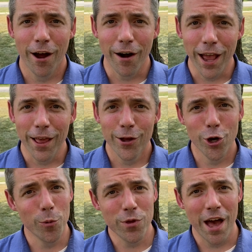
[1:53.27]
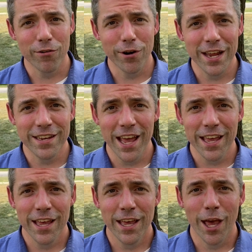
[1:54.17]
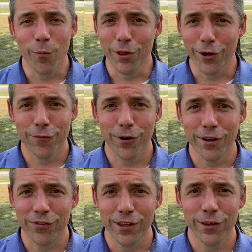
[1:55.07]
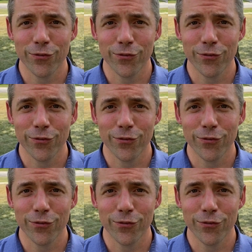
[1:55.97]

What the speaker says: All right, hope you have a great day, and we look forward to seeing you